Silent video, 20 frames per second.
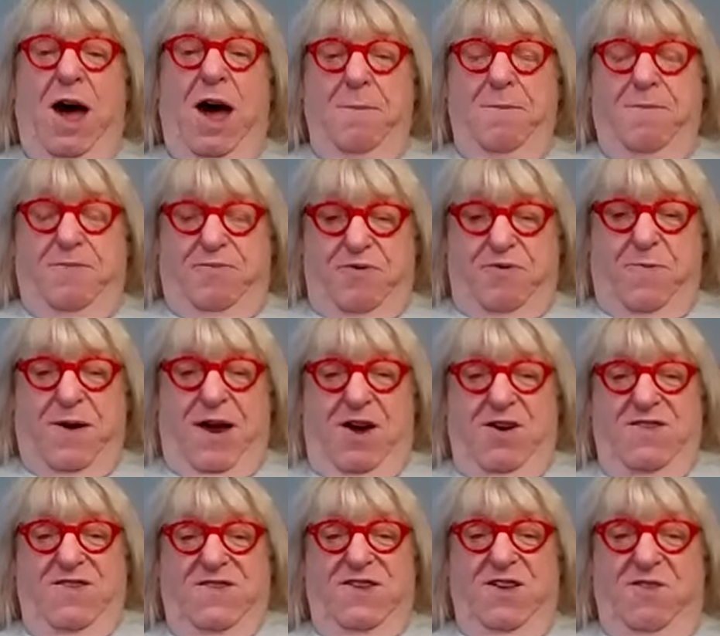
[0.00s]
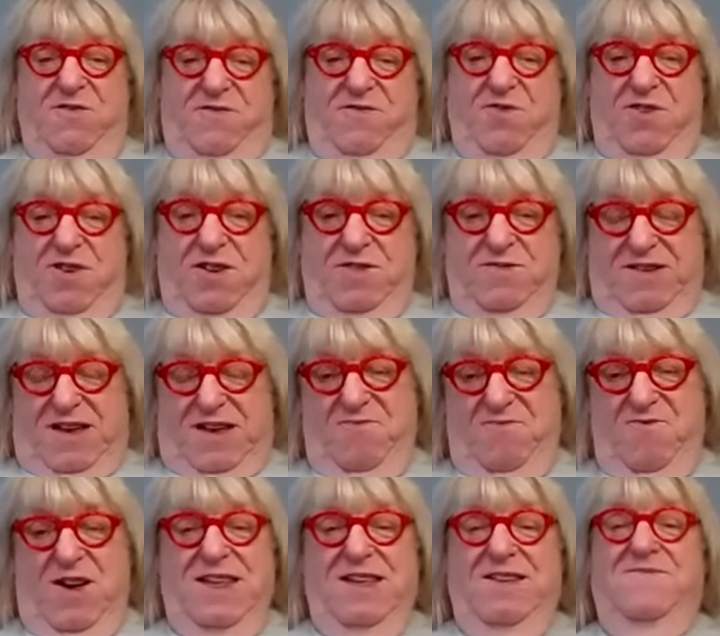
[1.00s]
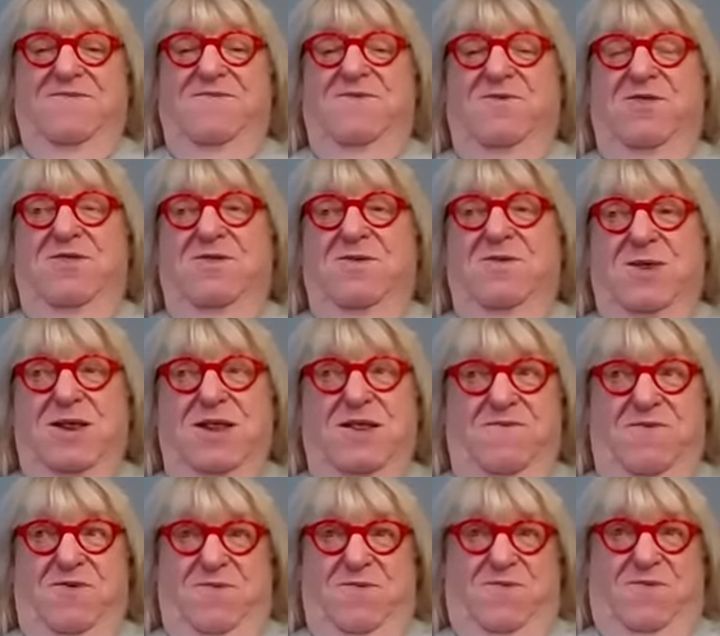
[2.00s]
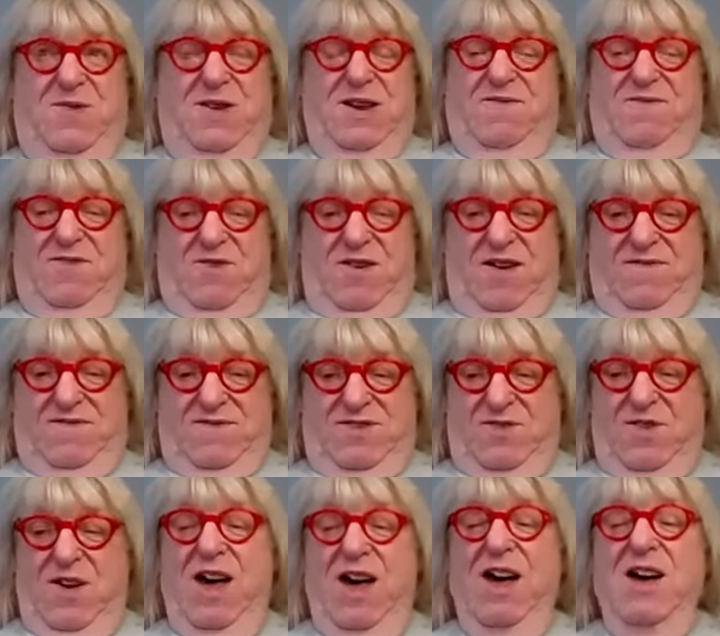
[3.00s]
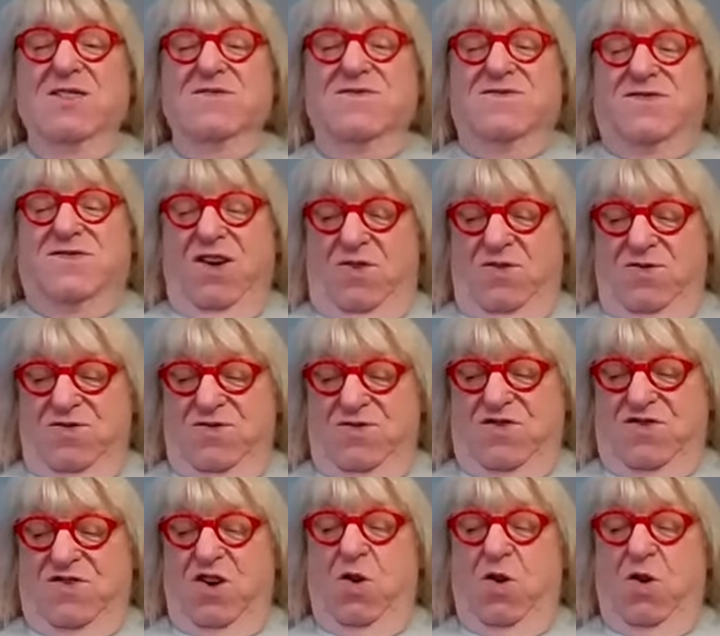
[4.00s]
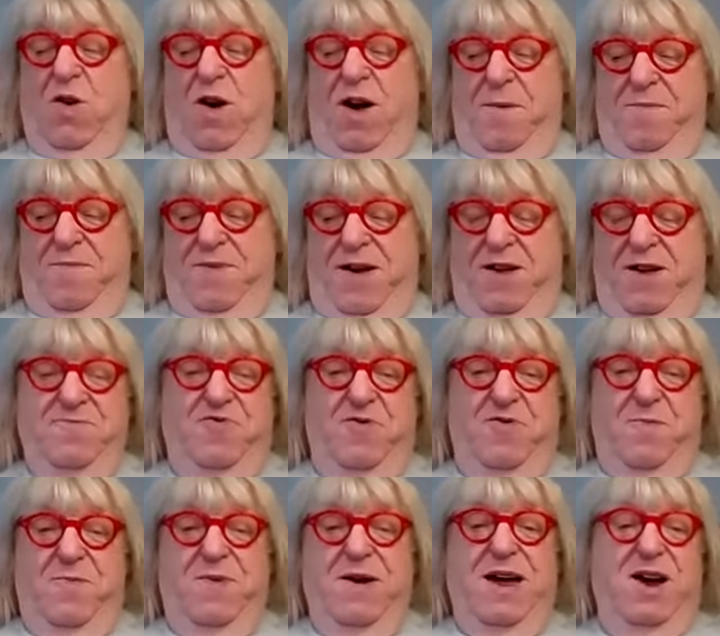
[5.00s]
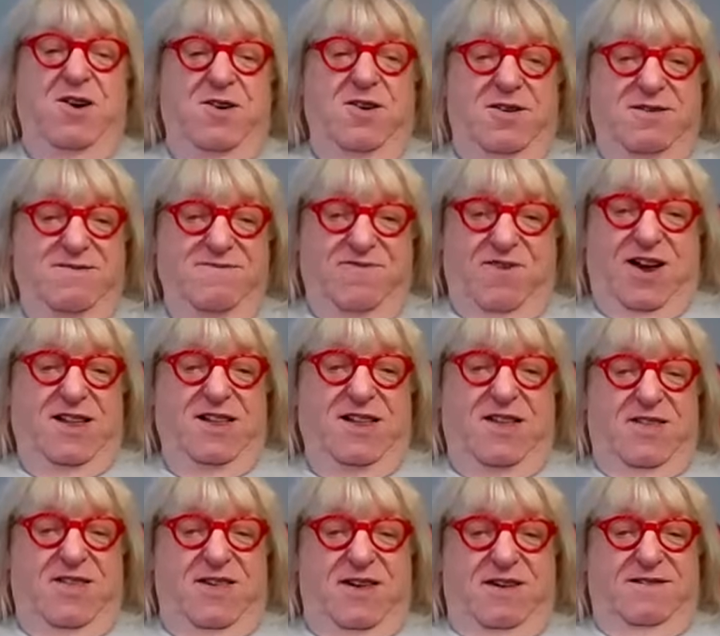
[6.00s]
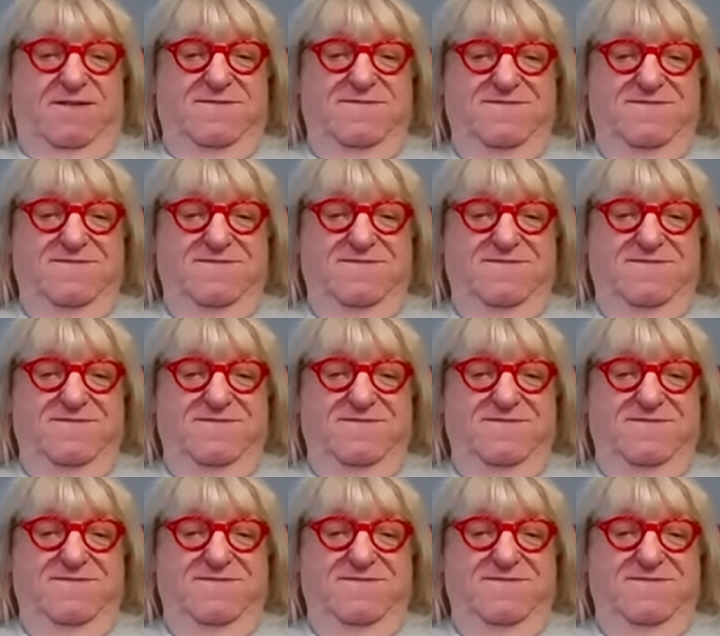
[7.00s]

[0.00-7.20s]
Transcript: up, prepare yourself for it. Get ready for whatever you have to do. Don't show up unprepared for anything.